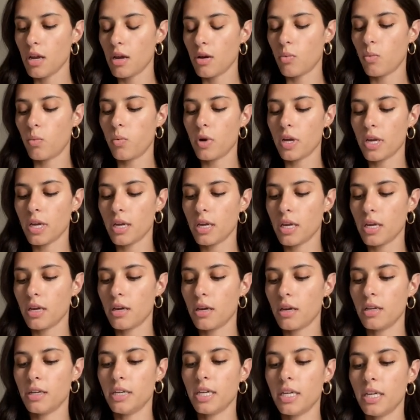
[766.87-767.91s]

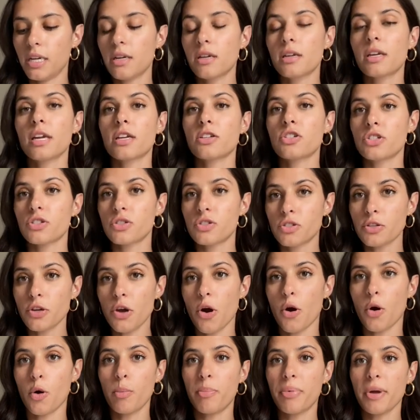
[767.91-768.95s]
we needed a kitchen
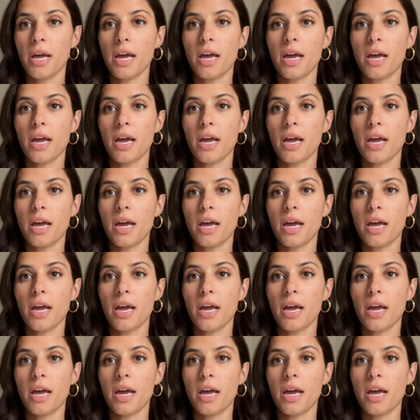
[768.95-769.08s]
soap